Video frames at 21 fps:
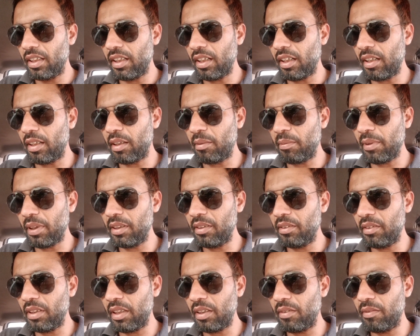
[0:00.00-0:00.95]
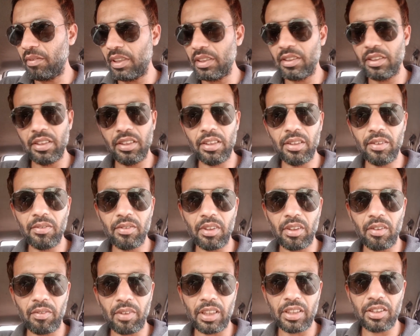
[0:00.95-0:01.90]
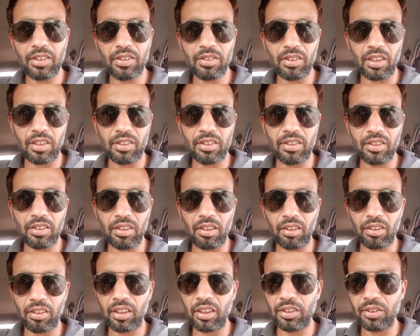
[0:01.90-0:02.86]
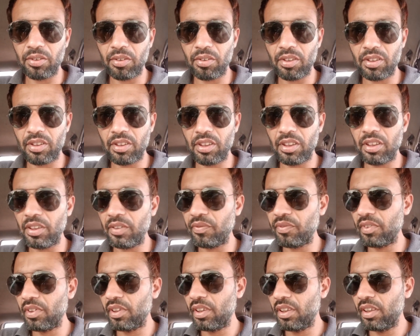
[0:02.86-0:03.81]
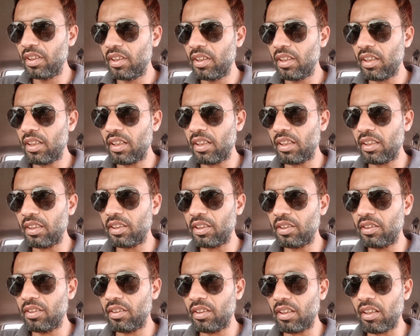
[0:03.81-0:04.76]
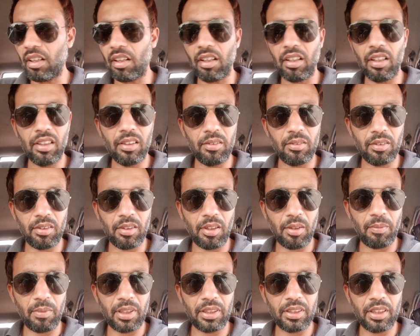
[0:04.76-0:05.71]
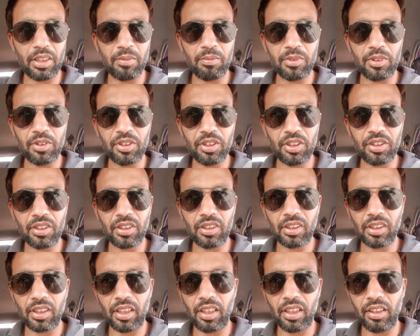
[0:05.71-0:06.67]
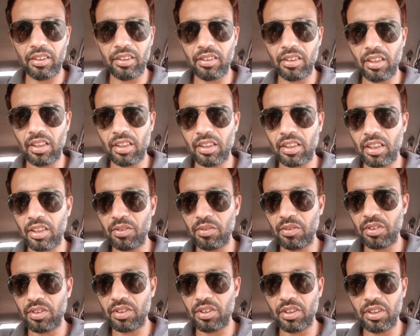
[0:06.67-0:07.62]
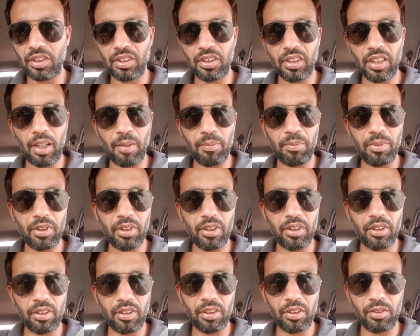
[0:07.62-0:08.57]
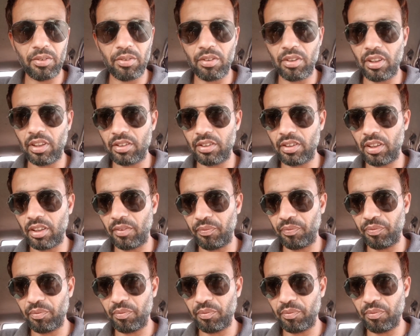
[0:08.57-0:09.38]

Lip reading: my worthy Vice Chancellor Akhar University, all my administration at Akhar University. Happy Eid al-Adha.